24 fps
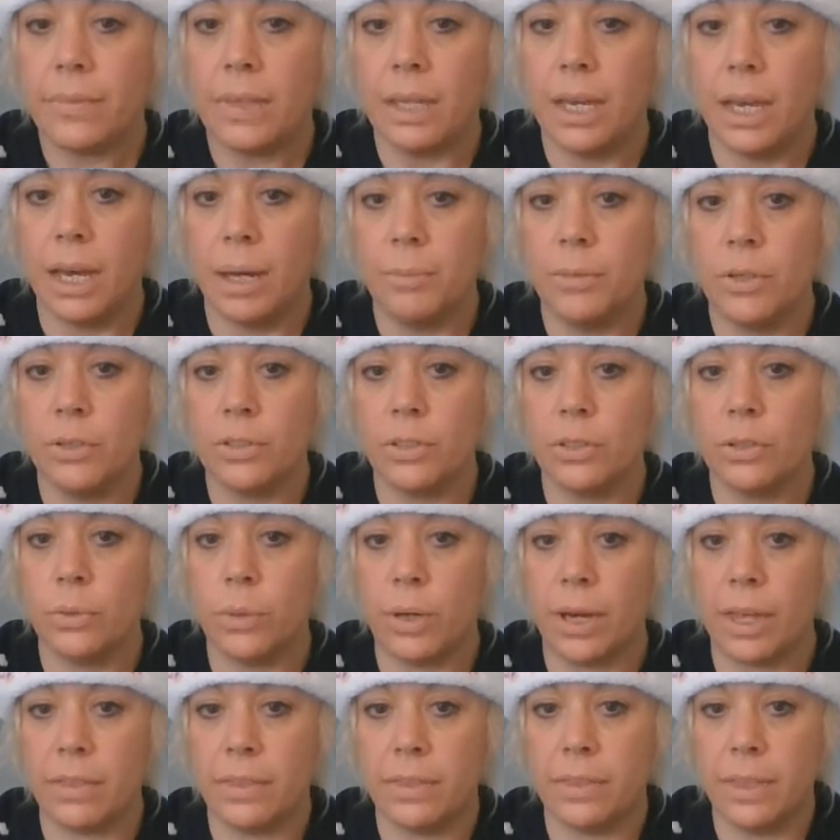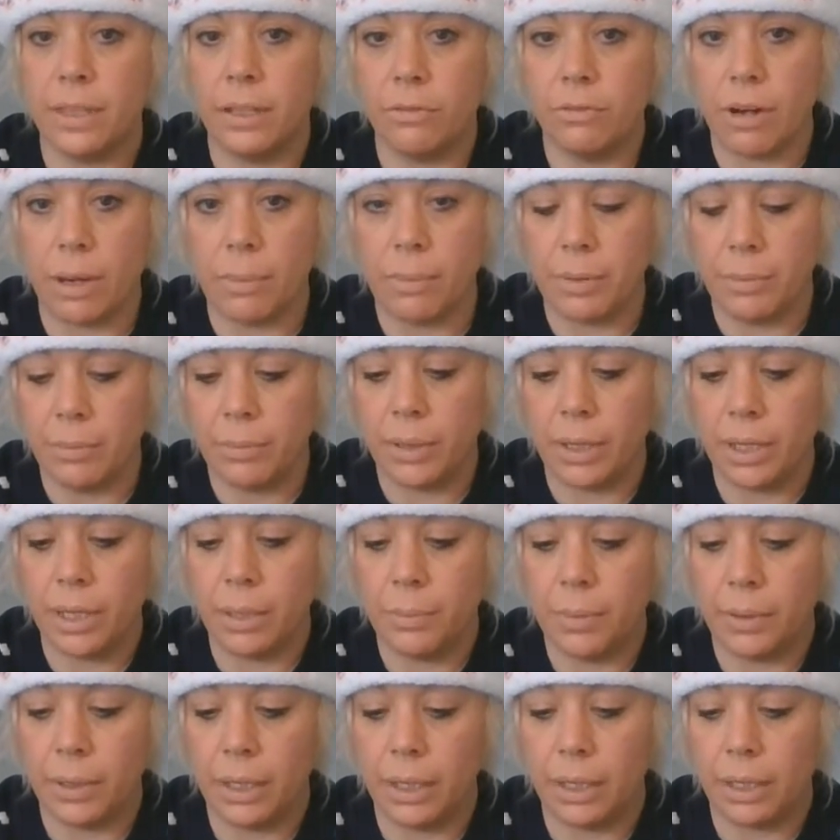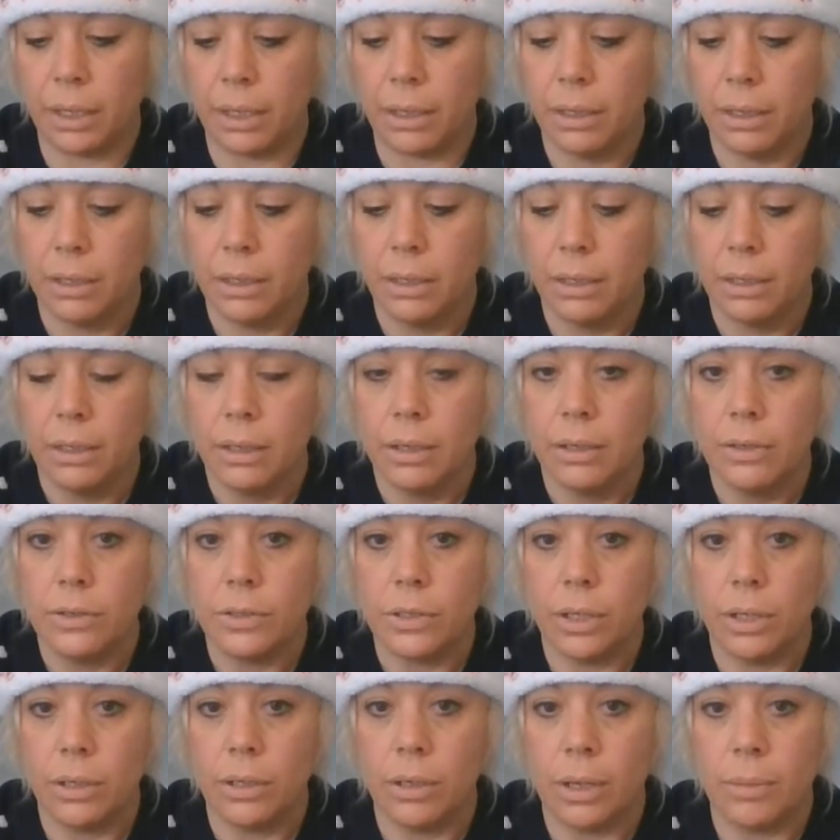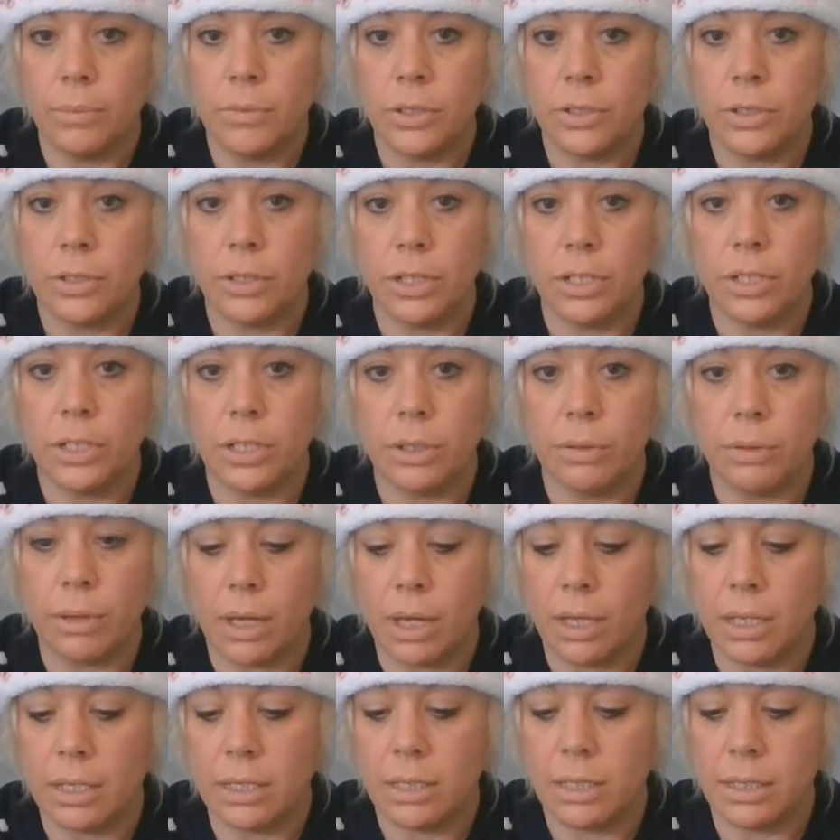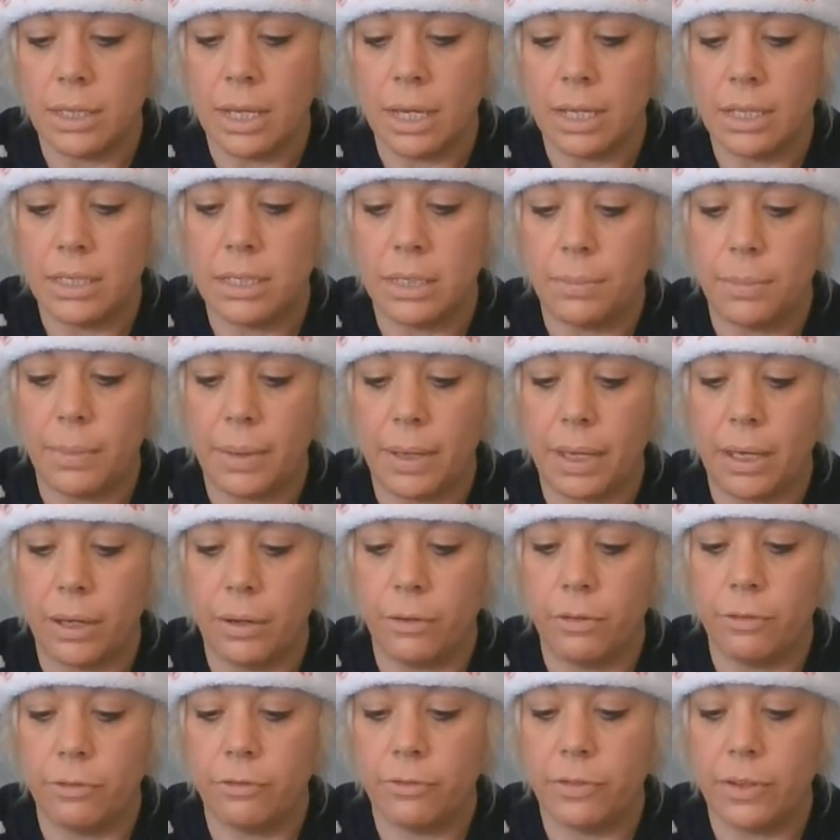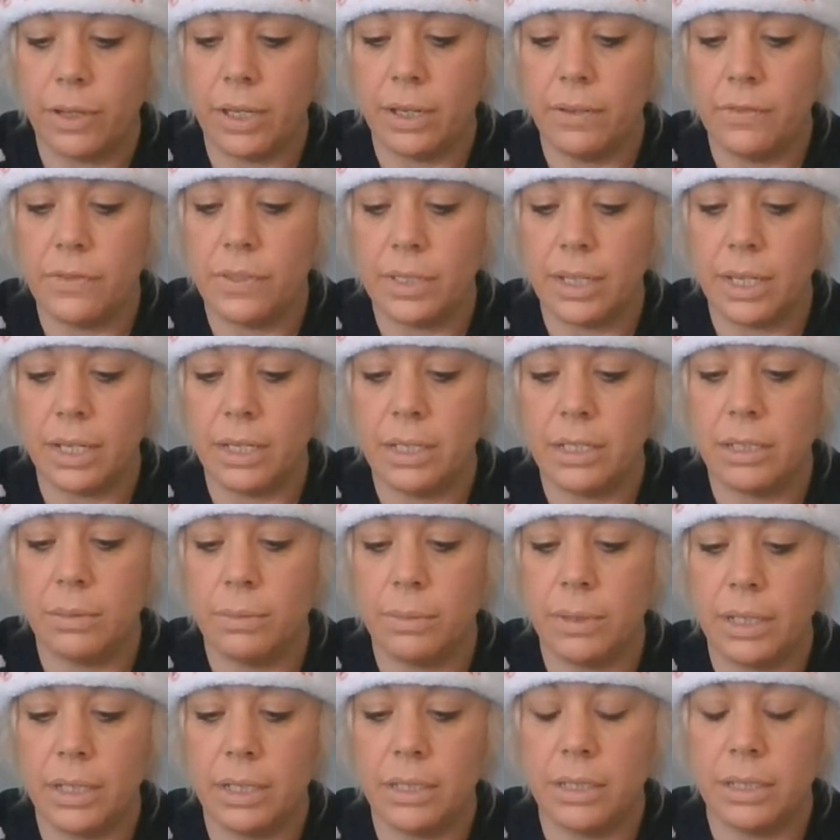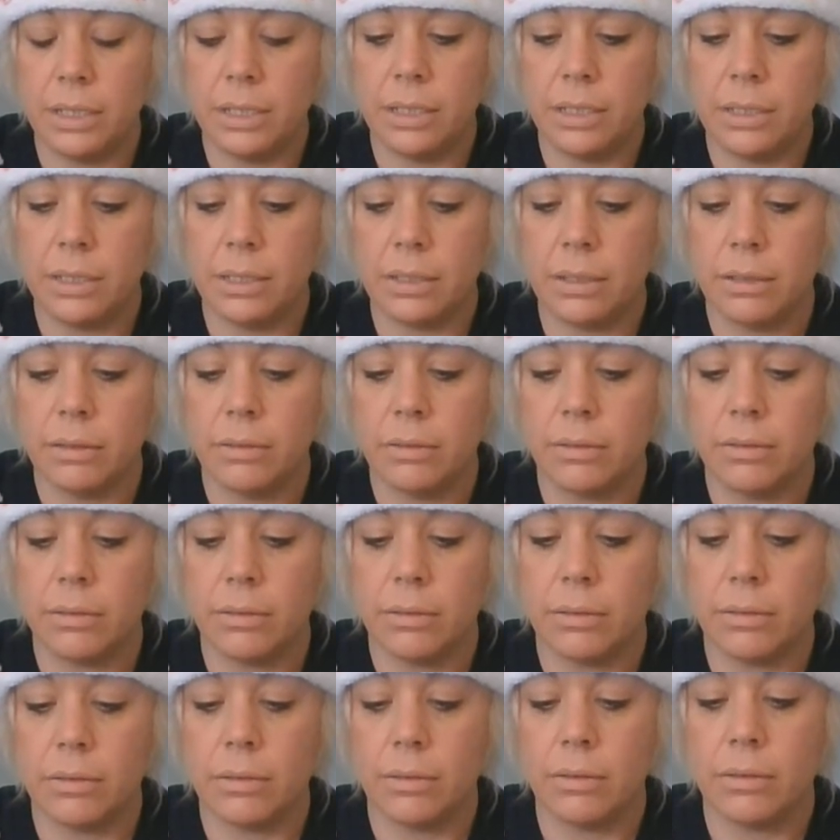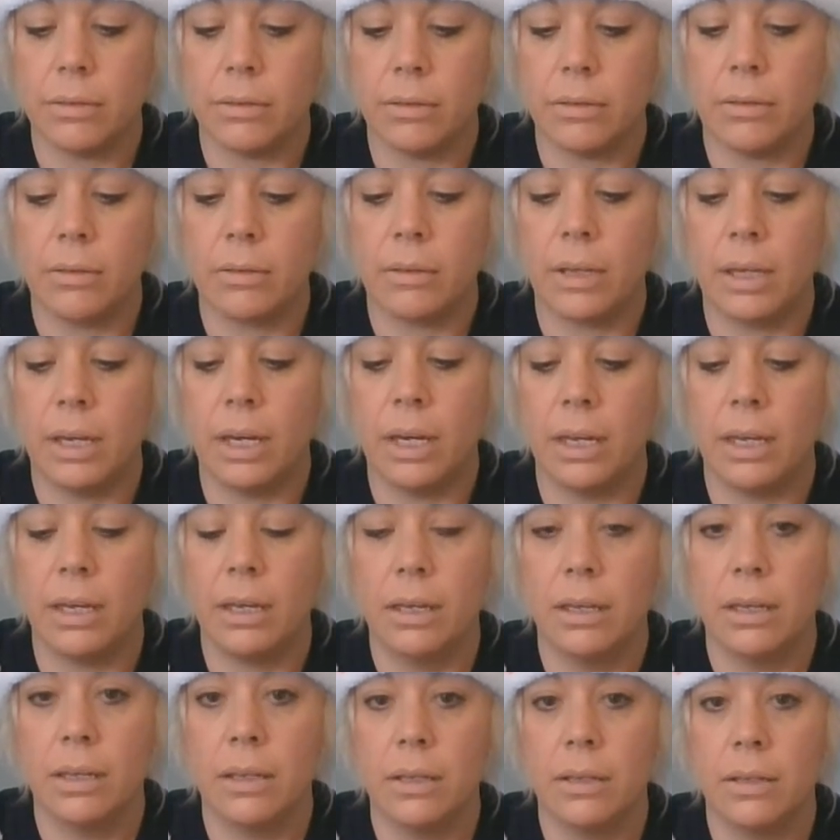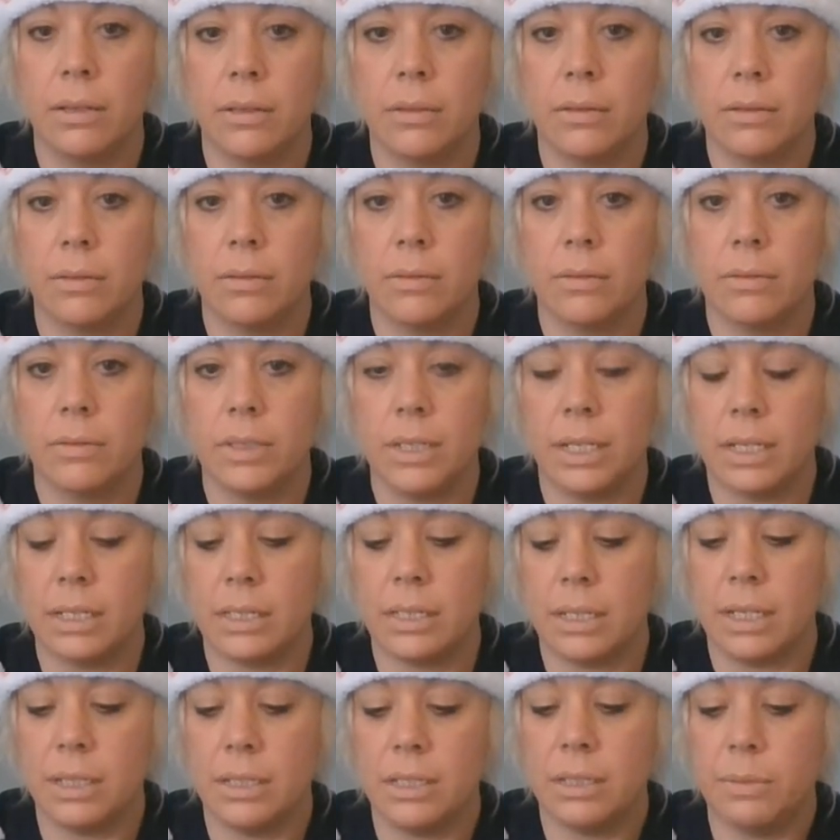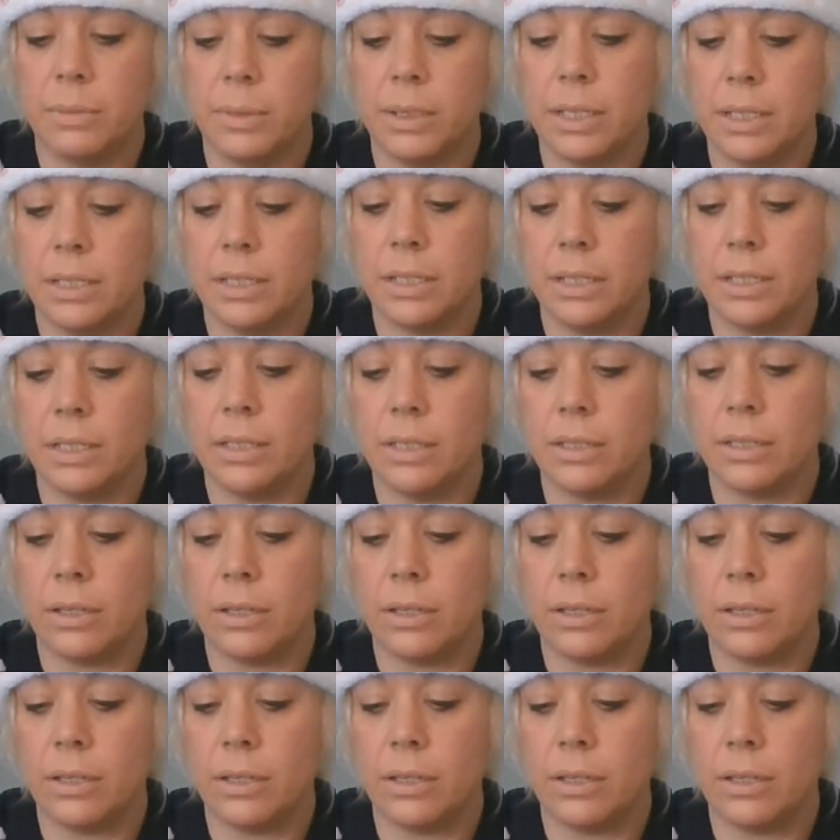I'm using quite thin wrapping paper here. So I'm just going to do it. That's about 5 centimetres, okay, 6 centimetres